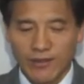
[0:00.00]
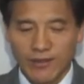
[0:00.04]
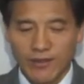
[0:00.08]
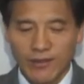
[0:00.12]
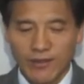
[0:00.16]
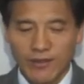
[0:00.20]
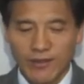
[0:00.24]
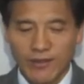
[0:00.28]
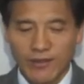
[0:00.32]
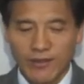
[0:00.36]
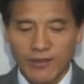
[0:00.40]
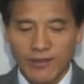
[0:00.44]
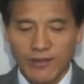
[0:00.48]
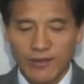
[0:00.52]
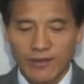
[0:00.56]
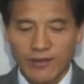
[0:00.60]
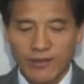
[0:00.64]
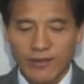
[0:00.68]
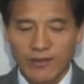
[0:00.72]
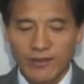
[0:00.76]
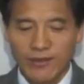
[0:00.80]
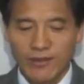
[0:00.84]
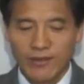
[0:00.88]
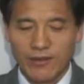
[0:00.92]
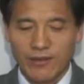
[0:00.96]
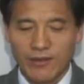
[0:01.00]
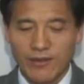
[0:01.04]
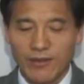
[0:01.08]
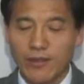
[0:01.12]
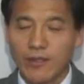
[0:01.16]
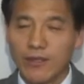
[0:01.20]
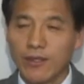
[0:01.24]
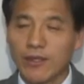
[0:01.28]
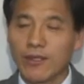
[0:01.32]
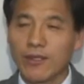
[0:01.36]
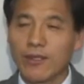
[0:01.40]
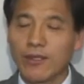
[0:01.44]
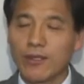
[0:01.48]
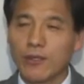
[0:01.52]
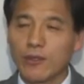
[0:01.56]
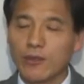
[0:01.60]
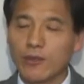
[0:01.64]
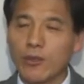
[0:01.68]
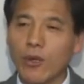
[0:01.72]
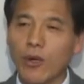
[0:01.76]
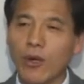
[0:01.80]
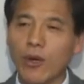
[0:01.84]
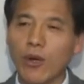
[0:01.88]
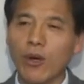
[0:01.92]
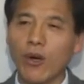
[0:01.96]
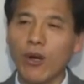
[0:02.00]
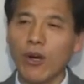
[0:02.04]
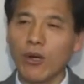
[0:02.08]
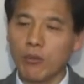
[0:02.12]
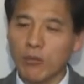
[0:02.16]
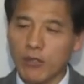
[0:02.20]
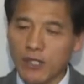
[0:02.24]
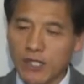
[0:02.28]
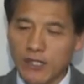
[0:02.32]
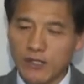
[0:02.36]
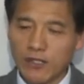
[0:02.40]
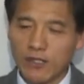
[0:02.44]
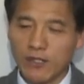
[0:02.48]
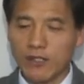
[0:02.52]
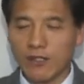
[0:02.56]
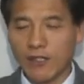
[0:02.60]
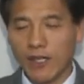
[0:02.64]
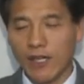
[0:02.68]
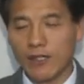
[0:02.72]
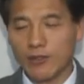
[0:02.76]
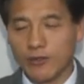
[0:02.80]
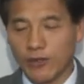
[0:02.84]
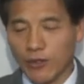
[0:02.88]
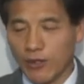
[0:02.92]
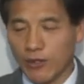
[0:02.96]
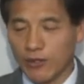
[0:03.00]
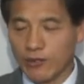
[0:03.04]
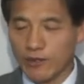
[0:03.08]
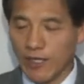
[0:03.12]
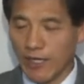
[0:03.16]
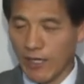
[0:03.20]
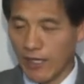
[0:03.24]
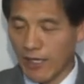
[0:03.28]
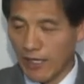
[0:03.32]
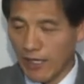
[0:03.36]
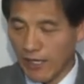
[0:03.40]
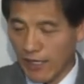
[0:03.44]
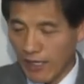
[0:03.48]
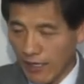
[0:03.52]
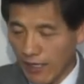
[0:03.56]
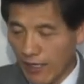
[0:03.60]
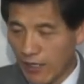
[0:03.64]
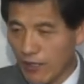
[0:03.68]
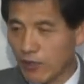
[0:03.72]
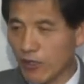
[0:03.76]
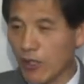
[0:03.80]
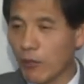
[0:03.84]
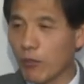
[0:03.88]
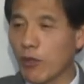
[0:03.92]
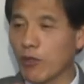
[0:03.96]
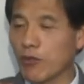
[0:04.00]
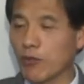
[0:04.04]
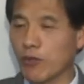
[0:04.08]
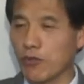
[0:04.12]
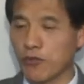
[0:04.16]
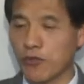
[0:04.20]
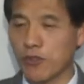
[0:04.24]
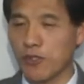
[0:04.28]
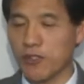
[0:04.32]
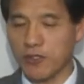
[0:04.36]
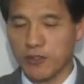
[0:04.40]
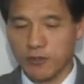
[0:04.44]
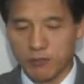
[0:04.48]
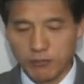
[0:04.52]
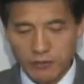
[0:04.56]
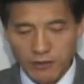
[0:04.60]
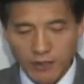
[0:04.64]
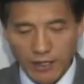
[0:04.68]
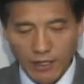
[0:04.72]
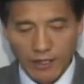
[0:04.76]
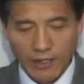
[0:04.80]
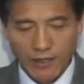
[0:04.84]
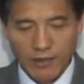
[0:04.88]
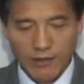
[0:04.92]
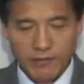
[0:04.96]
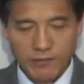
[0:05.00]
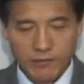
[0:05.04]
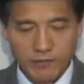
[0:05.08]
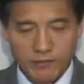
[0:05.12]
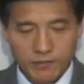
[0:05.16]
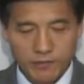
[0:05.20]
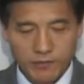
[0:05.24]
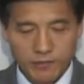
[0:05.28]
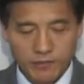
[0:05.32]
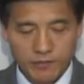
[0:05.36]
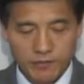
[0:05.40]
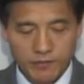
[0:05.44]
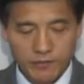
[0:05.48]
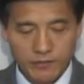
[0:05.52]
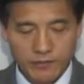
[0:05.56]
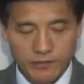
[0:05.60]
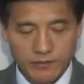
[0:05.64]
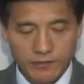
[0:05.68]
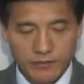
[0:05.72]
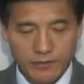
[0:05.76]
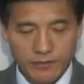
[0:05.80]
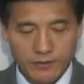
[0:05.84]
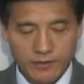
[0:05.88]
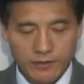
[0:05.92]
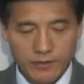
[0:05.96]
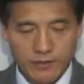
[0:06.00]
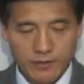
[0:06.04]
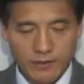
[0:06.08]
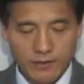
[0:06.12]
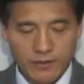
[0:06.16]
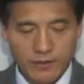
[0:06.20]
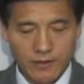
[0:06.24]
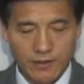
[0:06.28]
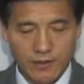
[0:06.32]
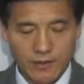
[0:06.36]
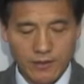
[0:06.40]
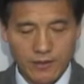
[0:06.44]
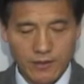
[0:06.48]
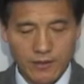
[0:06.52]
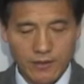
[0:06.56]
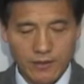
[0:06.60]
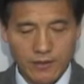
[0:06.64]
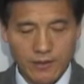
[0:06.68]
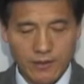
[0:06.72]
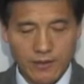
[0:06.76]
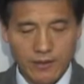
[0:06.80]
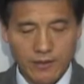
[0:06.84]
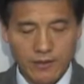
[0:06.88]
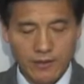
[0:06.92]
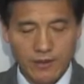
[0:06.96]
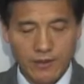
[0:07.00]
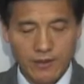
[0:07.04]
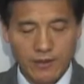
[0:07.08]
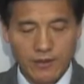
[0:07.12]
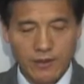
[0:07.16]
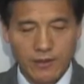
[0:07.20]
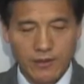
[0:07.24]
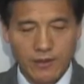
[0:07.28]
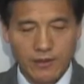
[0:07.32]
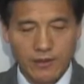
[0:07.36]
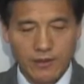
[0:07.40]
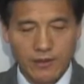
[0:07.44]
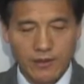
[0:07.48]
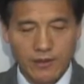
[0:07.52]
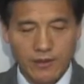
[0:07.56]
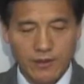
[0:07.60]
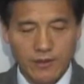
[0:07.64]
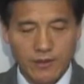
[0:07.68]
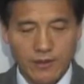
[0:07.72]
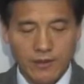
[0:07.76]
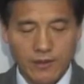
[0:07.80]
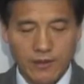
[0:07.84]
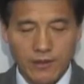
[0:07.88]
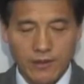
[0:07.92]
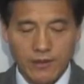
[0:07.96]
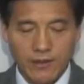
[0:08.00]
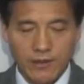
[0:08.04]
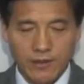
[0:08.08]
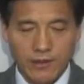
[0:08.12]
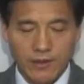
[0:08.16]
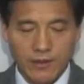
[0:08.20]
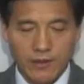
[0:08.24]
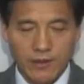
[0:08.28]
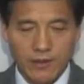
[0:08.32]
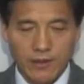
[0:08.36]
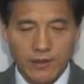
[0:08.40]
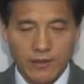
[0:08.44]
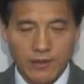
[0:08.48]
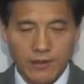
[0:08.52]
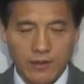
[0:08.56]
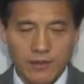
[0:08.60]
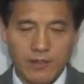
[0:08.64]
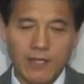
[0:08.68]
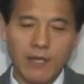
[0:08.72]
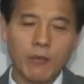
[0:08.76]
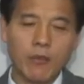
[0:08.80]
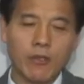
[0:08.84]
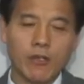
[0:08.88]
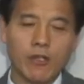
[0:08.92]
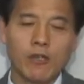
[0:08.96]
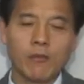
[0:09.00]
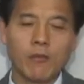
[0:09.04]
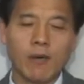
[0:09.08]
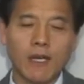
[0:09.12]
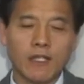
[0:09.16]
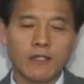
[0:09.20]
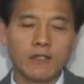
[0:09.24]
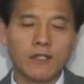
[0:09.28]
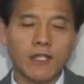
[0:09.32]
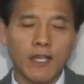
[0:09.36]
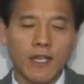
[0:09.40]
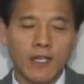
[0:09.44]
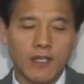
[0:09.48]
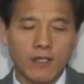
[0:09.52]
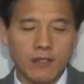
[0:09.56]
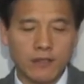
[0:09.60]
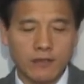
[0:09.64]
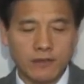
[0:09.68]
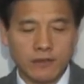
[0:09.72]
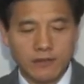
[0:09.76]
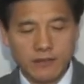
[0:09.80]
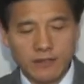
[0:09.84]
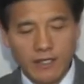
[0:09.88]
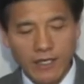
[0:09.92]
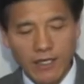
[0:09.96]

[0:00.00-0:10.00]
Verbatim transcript: However, if we want to receive hospitality, our hearts will be filled with grumbling.